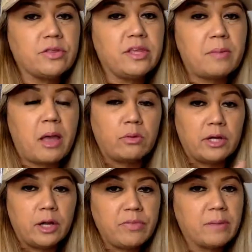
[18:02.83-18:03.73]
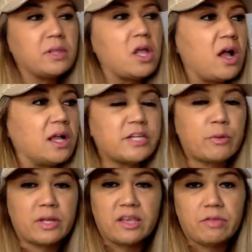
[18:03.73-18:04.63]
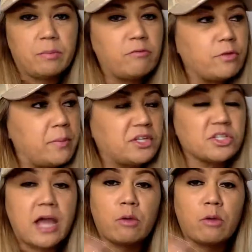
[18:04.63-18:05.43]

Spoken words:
them. I will help them launch. I will give them information.